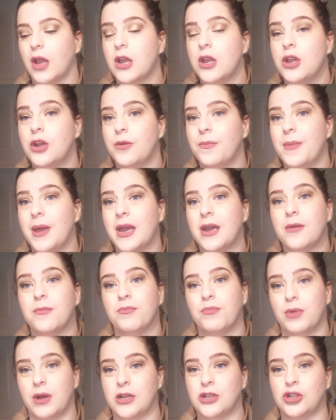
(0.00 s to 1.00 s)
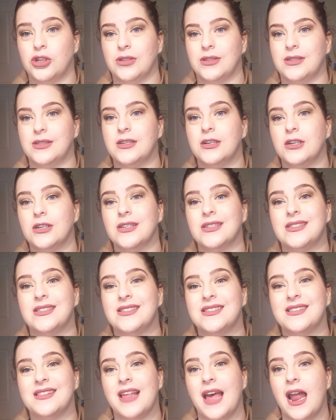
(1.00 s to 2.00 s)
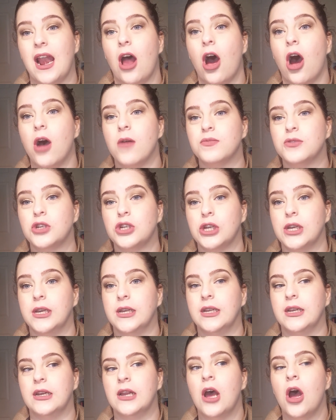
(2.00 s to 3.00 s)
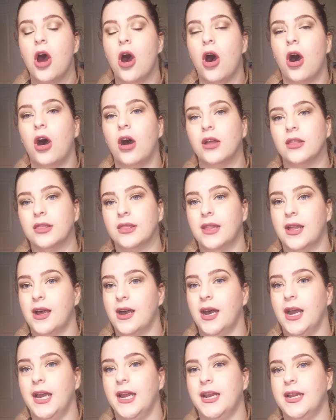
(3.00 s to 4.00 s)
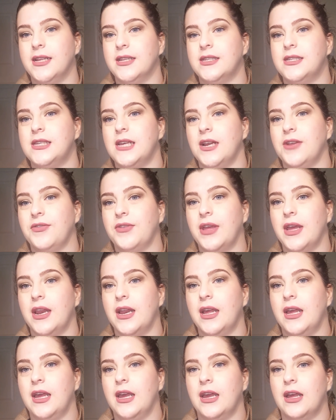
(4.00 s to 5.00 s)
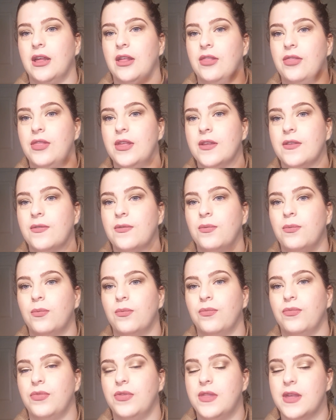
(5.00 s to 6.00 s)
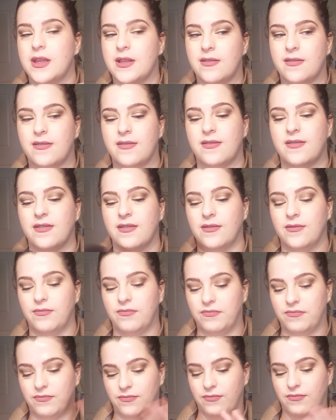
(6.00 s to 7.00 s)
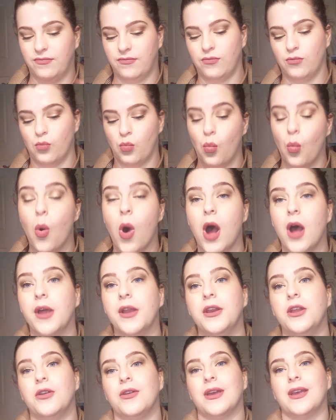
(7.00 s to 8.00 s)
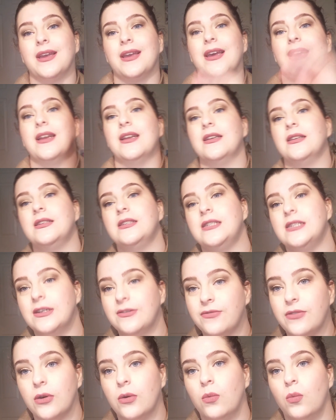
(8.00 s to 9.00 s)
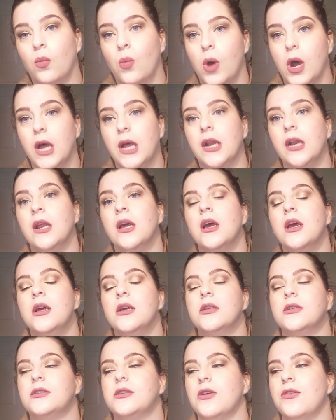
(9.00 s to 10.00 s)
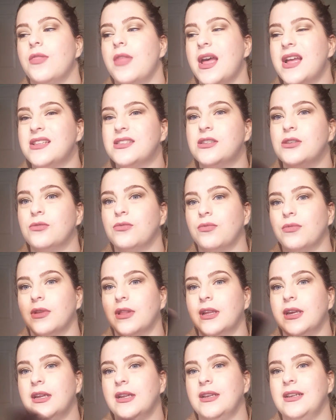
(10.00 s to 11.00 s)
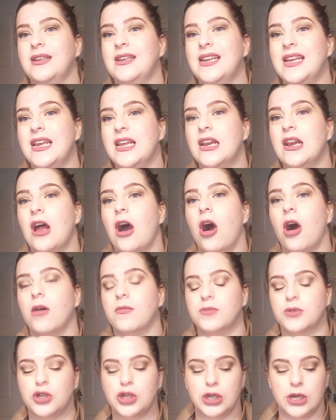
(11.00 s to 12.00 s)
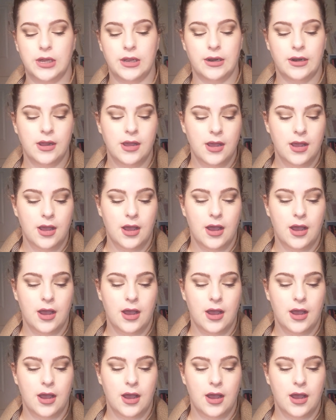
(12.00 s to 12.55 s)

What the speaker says: your makeup brushes. There's that option online. Instead of getting this one, you can get a different one. So that's a really neat option.